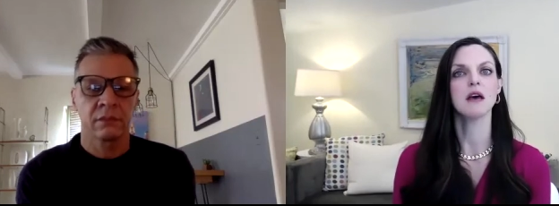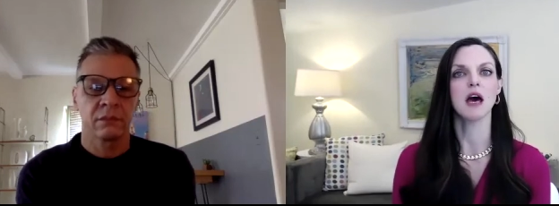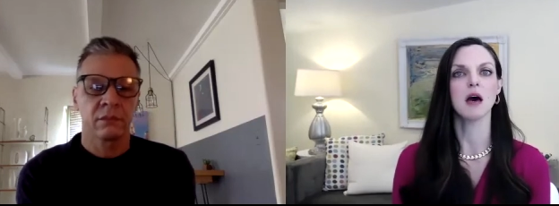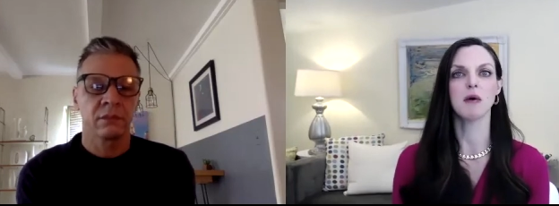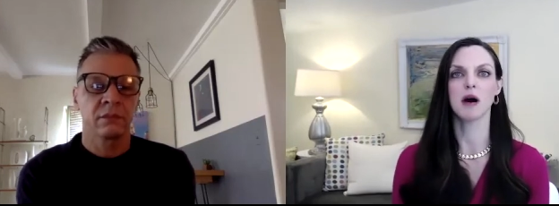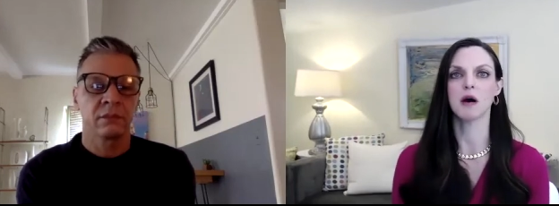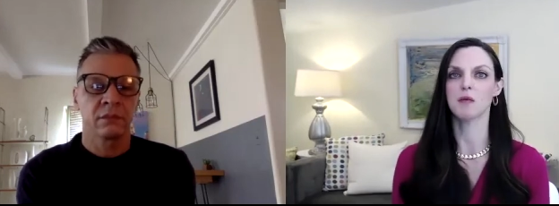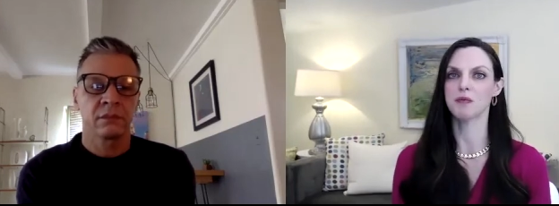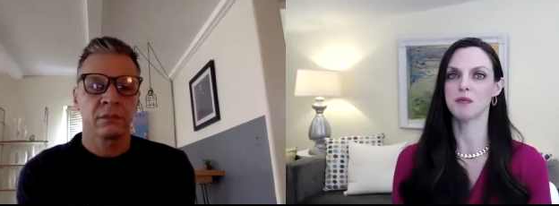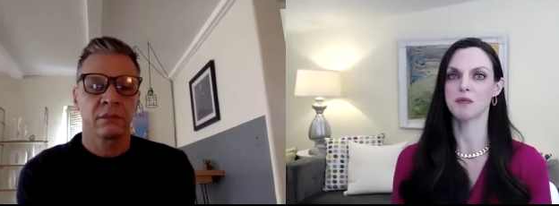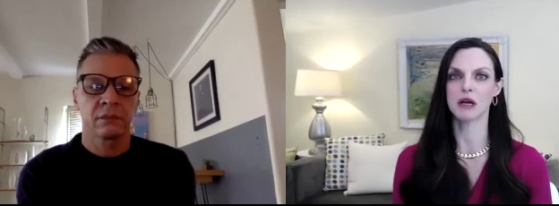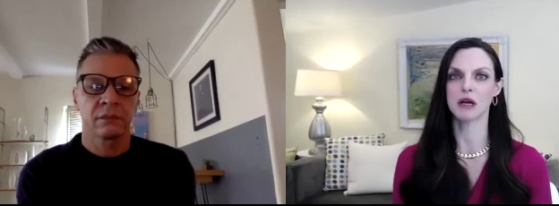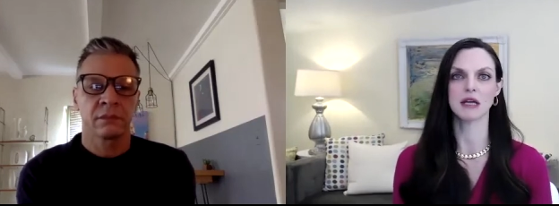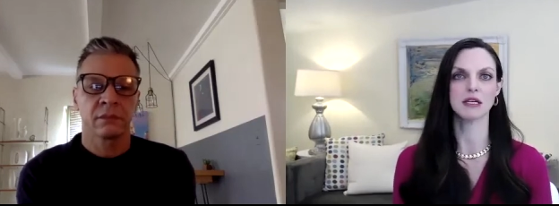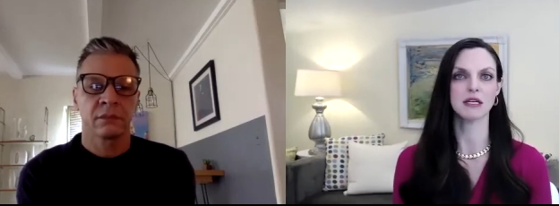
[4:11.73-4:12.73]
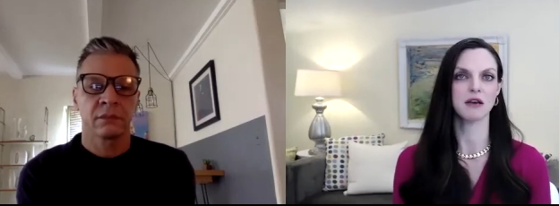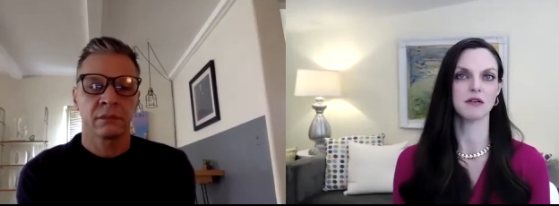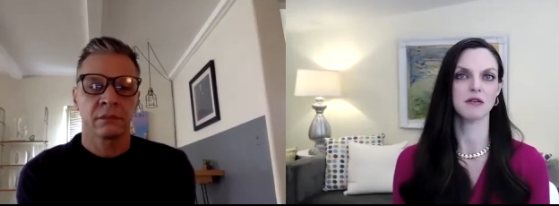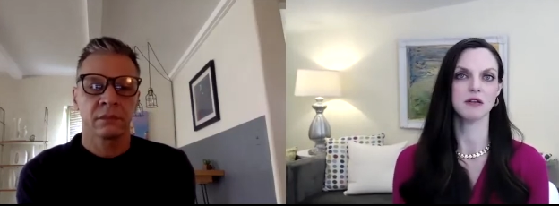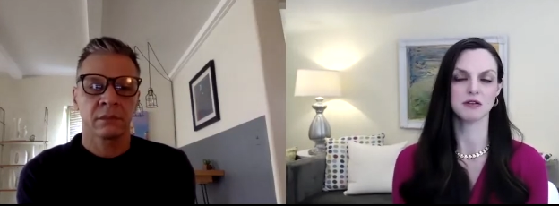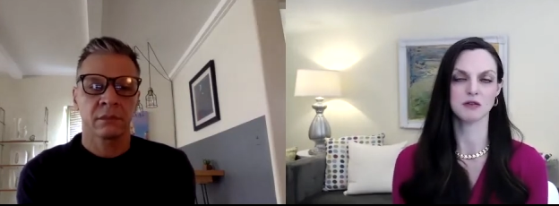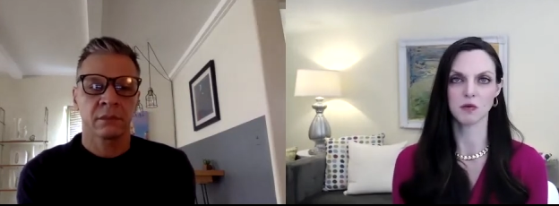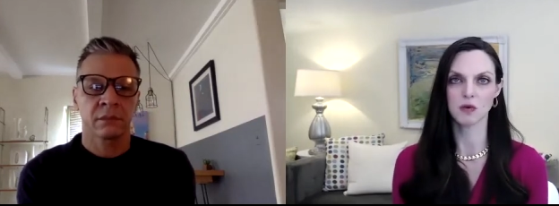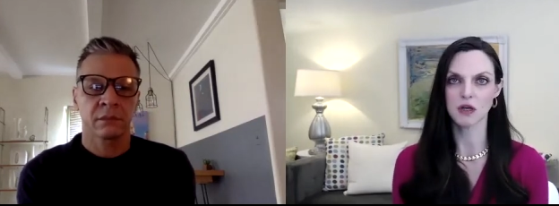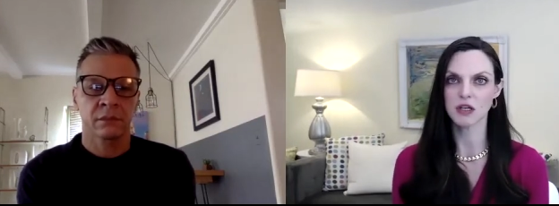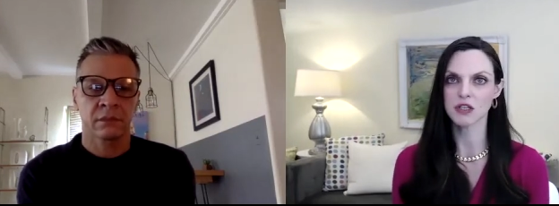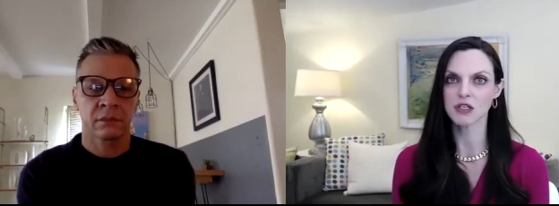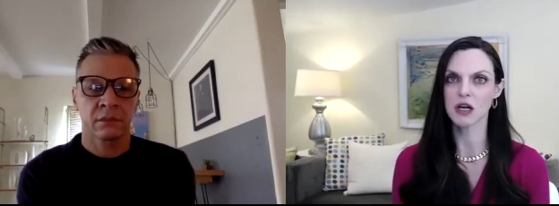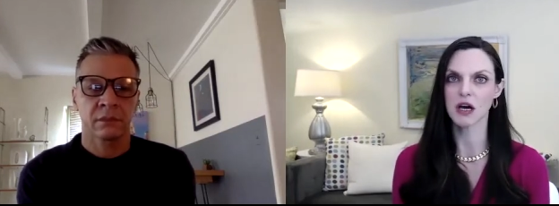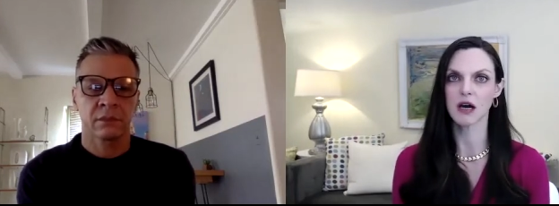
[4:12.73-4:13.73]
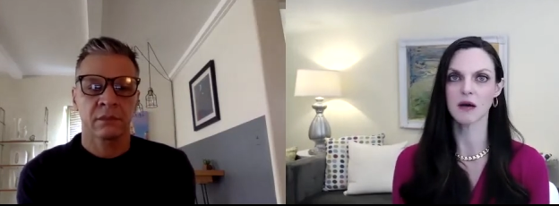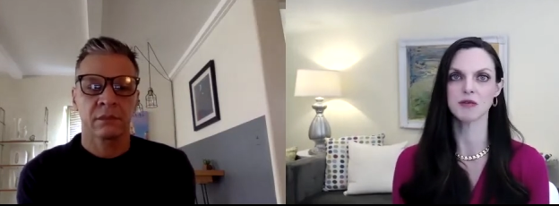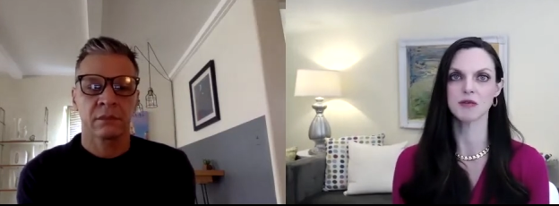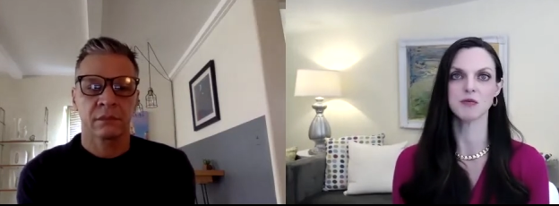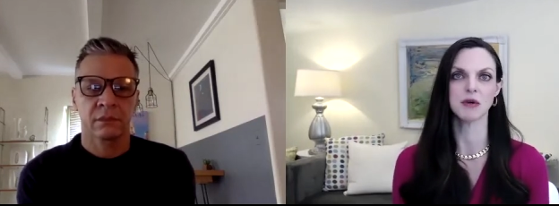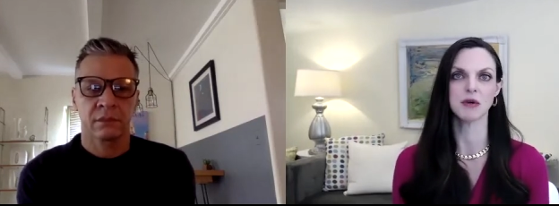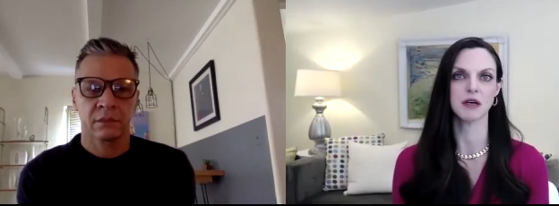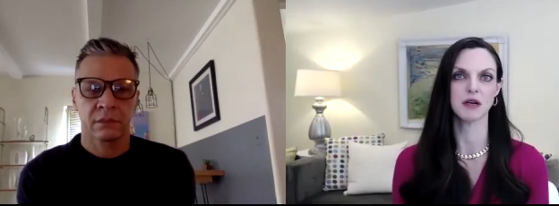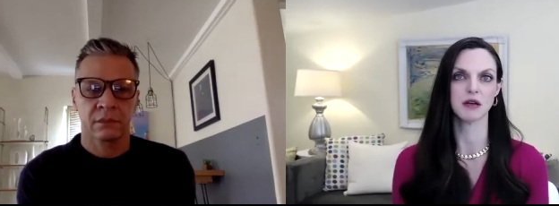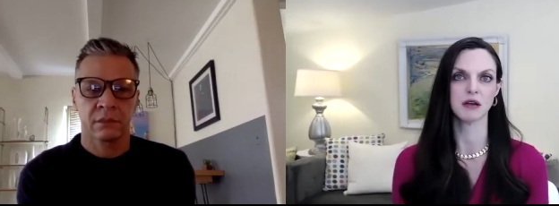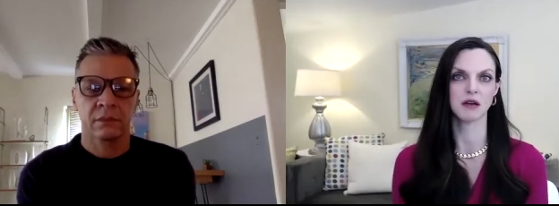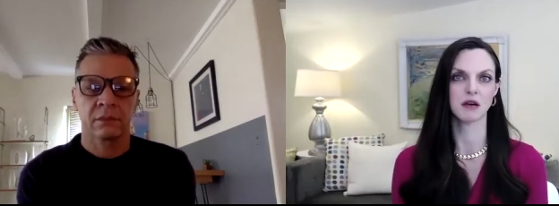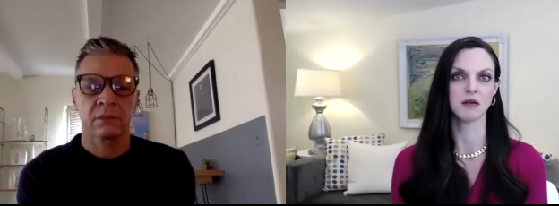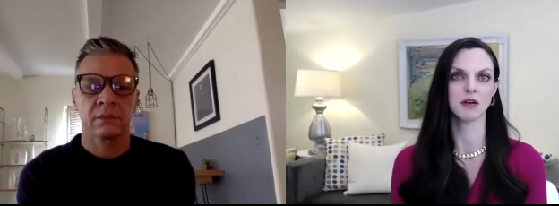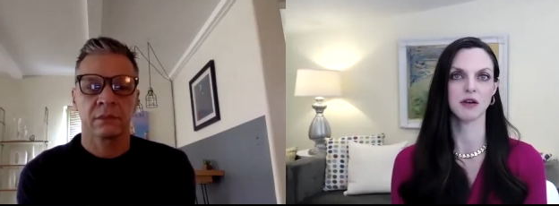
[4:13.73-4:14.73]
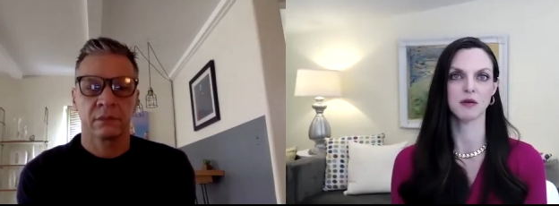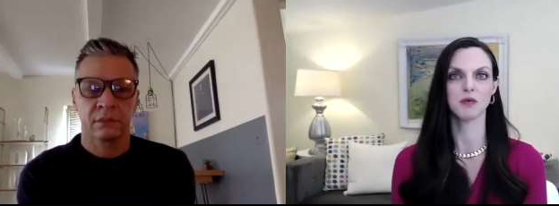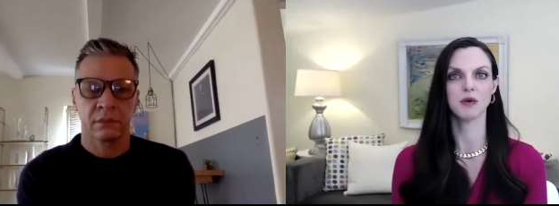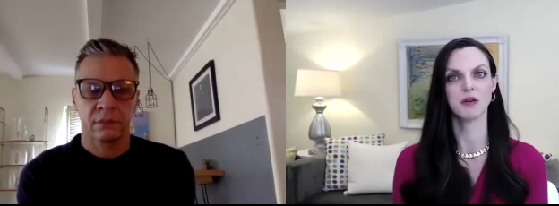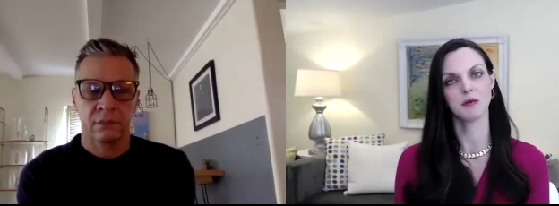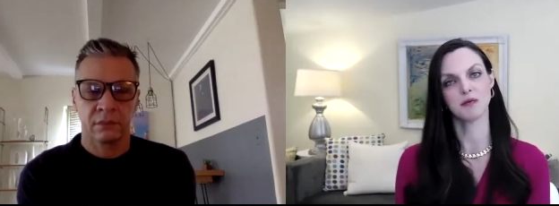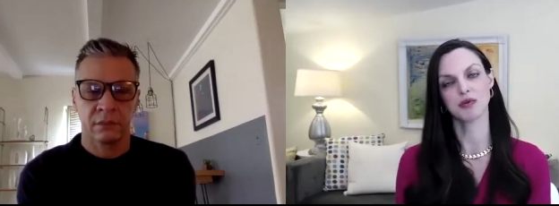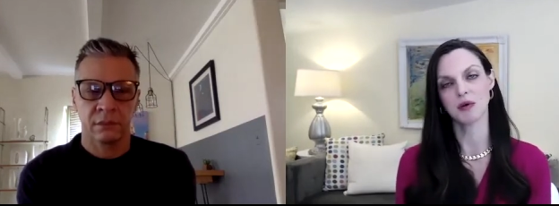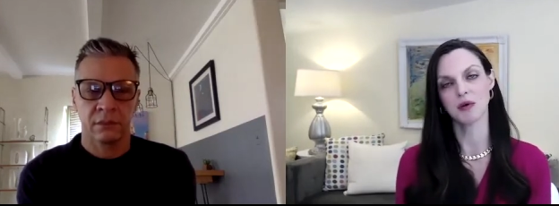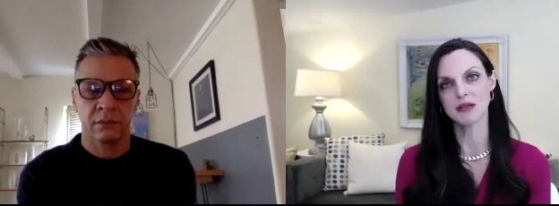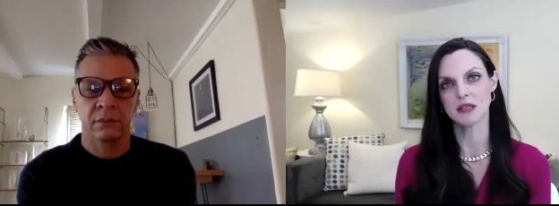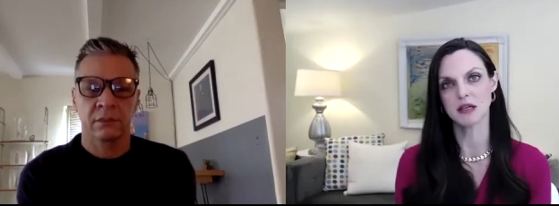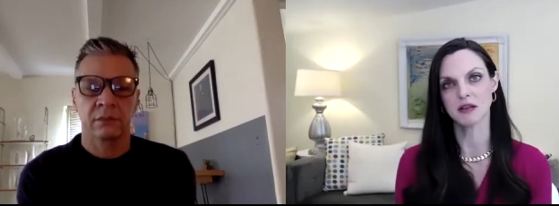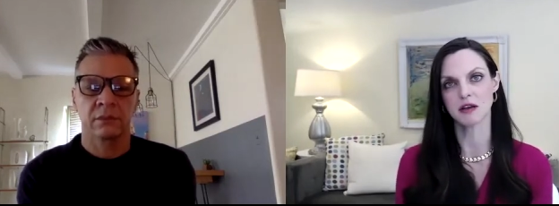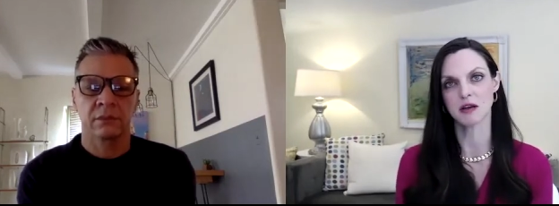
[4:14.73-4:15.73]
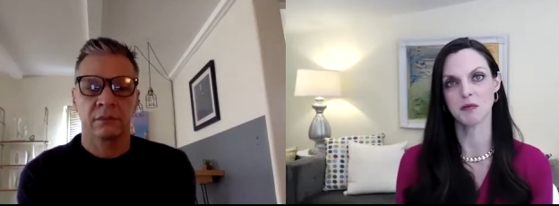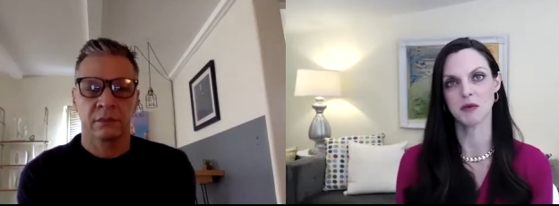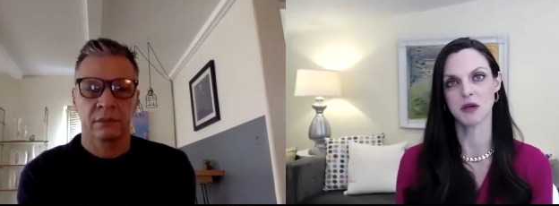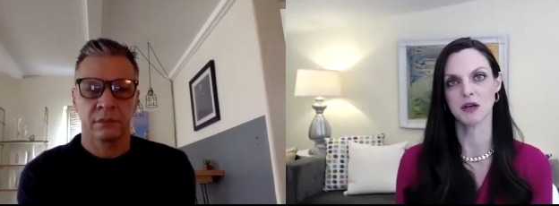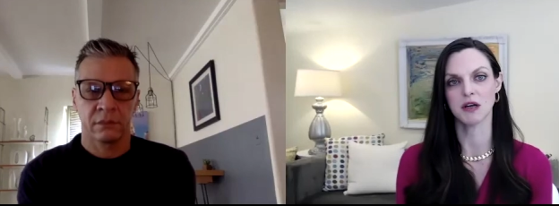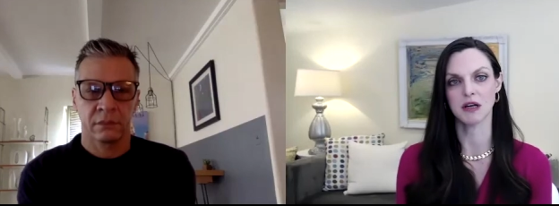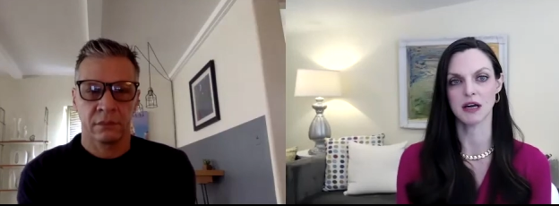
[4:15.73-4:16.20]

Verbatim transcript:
Speaker 1: about bringing together these workshops, being, you know, really present in the community.